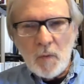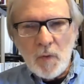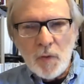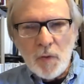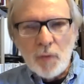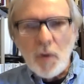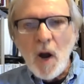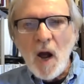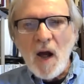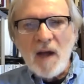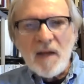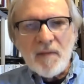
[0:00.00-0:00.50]

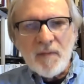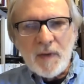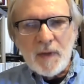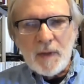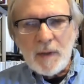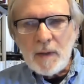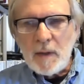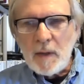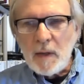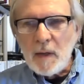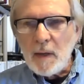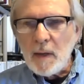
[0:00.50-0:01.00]
thriving
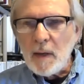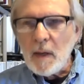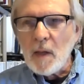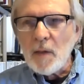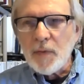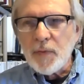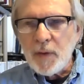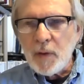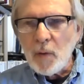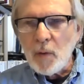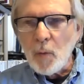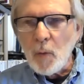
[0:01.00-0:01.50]
in a
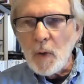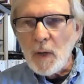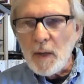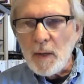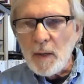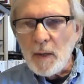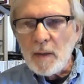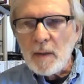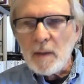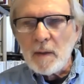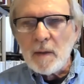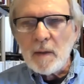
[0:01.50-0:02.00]
healthy way,
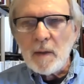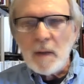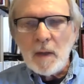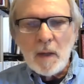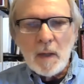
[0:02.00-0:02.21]
and